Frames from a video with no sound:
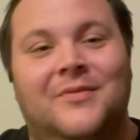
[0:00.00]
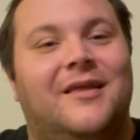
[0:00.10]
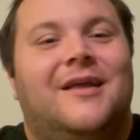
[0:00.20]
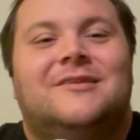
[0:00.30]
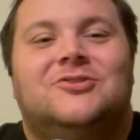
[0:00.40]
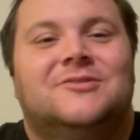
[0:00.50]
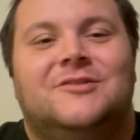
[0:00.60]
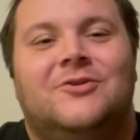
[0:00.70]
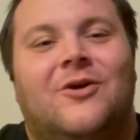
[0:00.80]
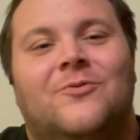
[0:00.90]
It just,
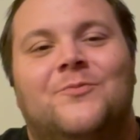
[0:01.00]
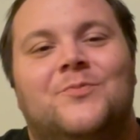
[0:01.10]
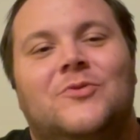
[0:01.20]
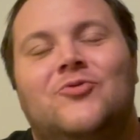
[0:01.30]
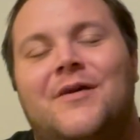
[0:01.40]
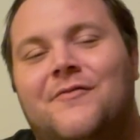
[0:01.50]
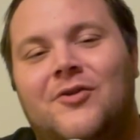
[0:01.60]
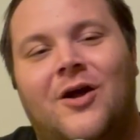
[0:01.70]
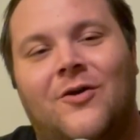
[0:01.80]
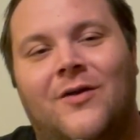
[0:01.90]
you know, you never
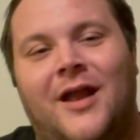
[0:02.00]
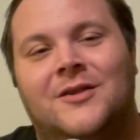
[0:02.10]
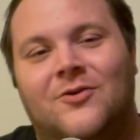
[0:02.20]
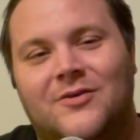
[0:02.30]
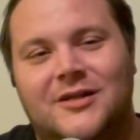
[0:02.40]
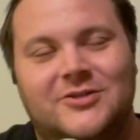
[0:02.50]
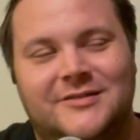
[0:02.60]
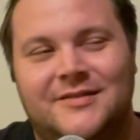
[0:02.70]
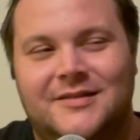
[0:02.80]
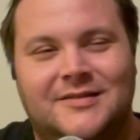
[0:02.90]
know. And Jokic
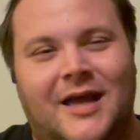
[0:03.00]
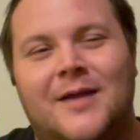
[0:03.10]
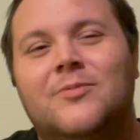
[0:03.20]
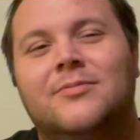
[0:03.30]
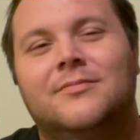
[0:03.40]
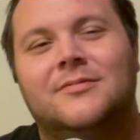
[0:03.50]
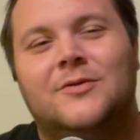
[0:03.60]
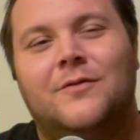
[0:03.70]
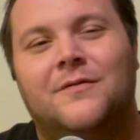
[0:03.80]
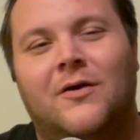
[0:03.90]
isn't the type
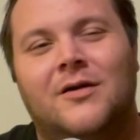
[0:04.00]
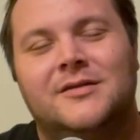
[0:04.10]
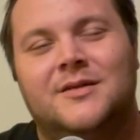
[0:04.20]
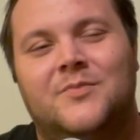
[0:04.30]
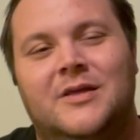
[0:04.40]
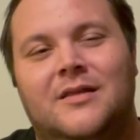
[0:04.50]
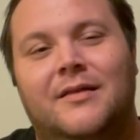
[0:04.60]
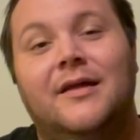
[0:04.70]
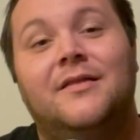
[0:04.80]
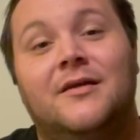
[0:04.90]
so far to be,
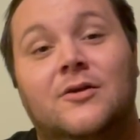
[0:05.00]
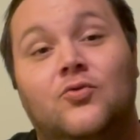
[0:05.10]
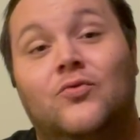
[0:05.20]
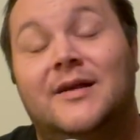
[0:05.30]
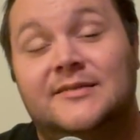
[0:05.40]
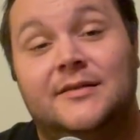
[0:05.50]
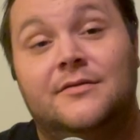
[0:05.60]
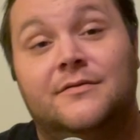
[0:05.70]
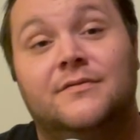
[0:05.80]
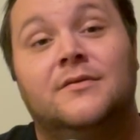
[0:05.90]
like, the
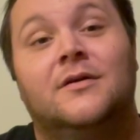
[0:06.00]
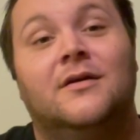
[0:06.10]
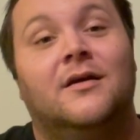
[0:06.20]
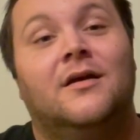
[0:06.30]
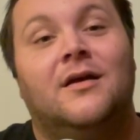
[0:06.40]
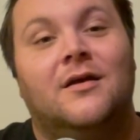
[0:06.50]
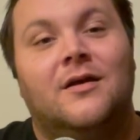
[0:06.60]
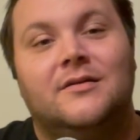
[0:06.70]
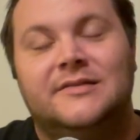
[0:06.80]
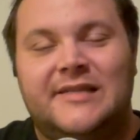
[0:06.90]
aggressive
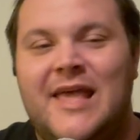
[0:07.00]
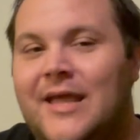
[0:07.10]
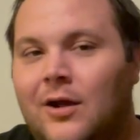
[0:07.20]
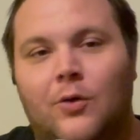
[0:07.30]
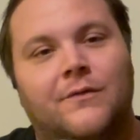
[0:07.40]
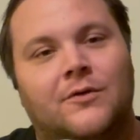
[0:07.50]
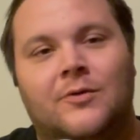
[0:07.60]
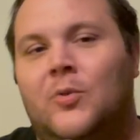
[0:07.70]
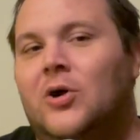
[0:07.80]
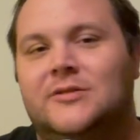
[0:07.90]
takeover,
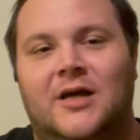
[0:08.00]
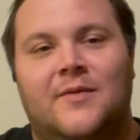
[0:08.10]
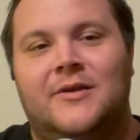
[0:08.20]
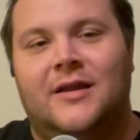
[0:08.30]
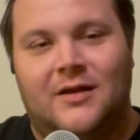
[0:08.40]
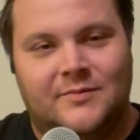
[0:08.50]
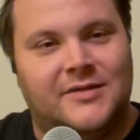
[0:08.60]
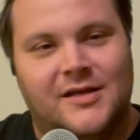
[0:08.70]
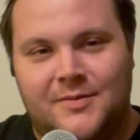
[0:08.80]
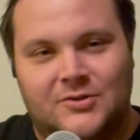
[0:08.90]
ball dominant, I'm
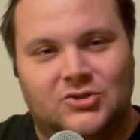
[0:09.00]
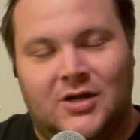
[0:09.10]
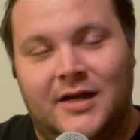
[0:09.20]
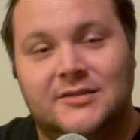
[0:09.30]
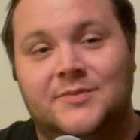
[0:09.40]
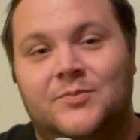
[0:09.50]
taking the shots.